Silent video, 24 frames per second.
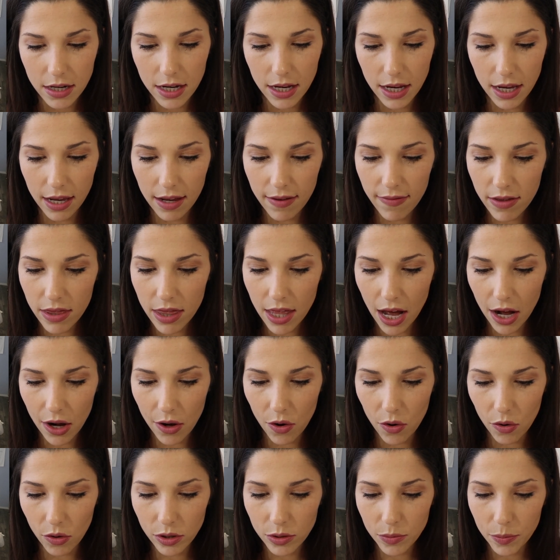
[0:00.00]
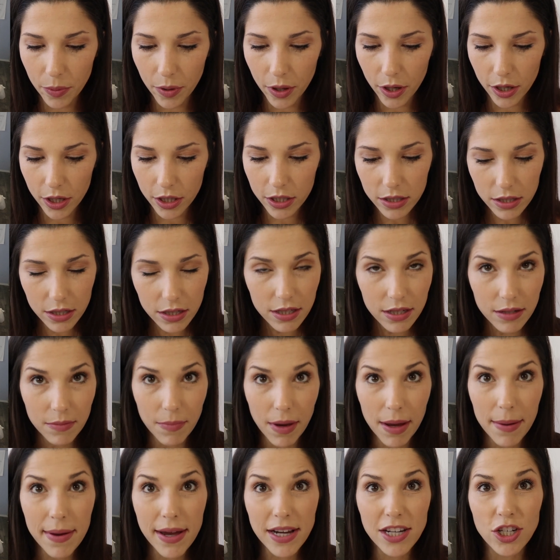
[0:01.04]
even that gold part.
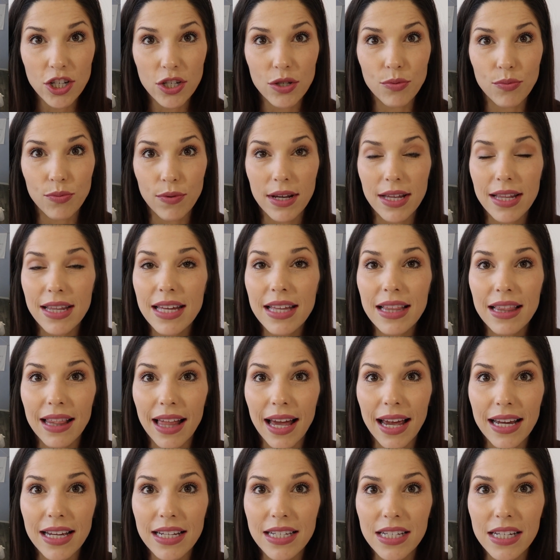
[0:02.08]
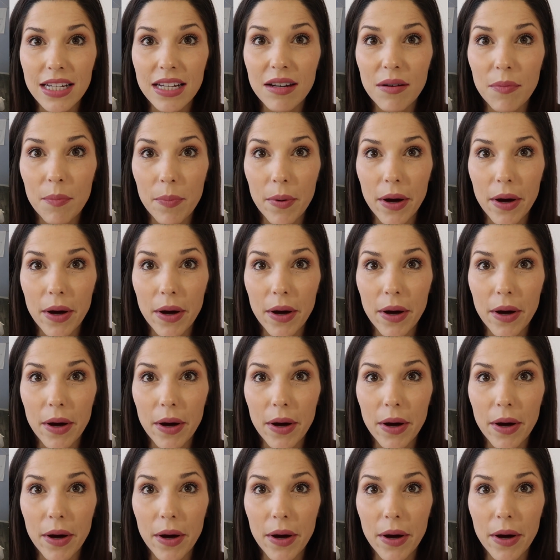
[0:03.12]
Maybe I just really liked it,